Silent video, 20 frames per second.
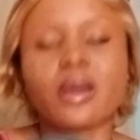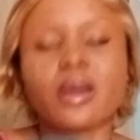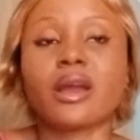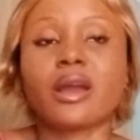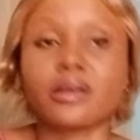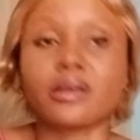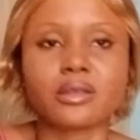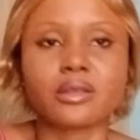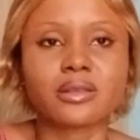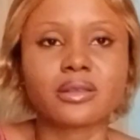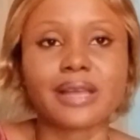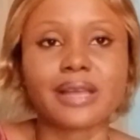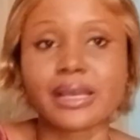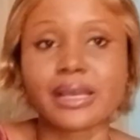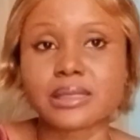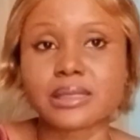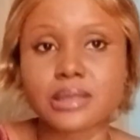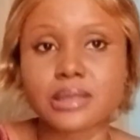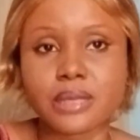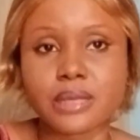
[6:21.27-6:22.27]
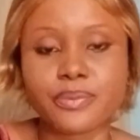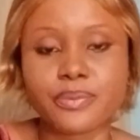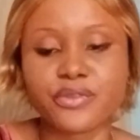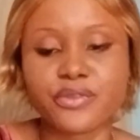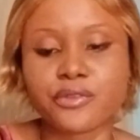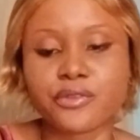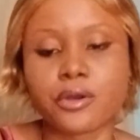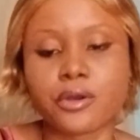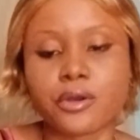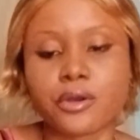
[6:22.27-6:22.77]
and like I said
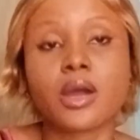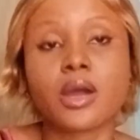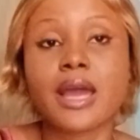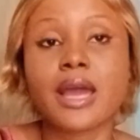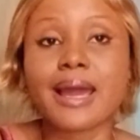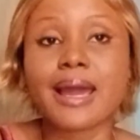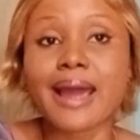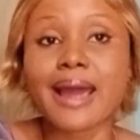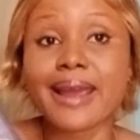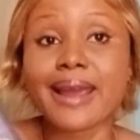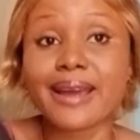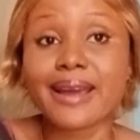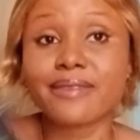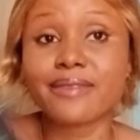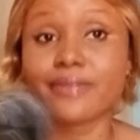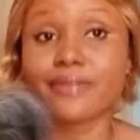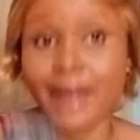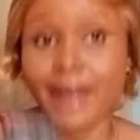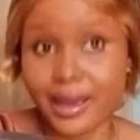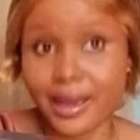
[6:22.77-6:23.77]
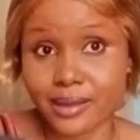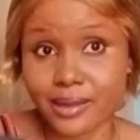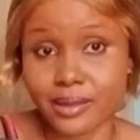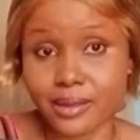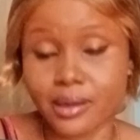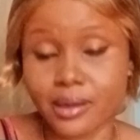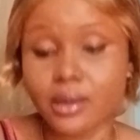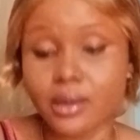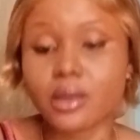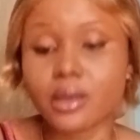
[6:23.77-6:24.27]
before, I have
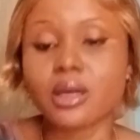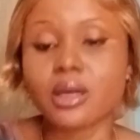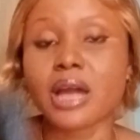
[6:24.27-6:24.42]
acne.